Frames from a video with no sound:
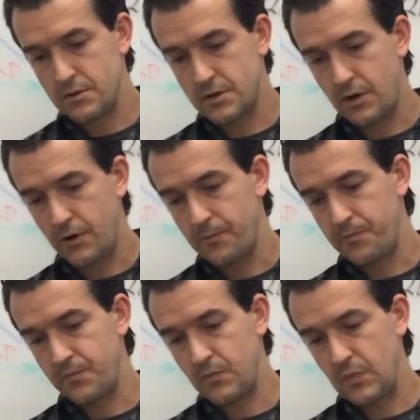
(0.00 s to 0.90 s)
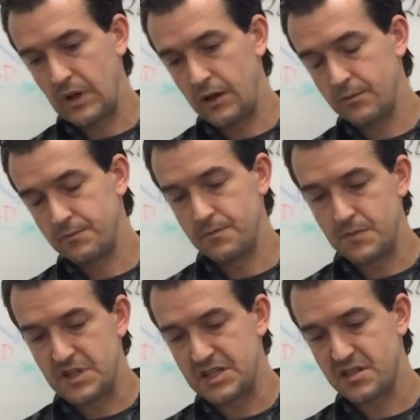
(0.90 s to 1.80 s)
So
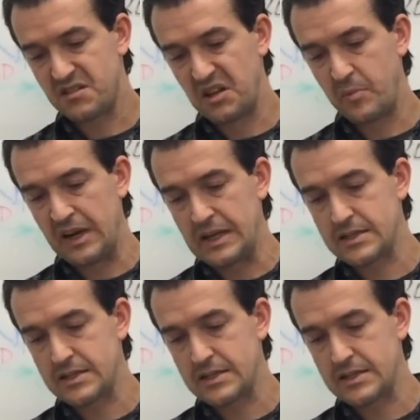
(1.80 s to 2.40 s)
just a little bit of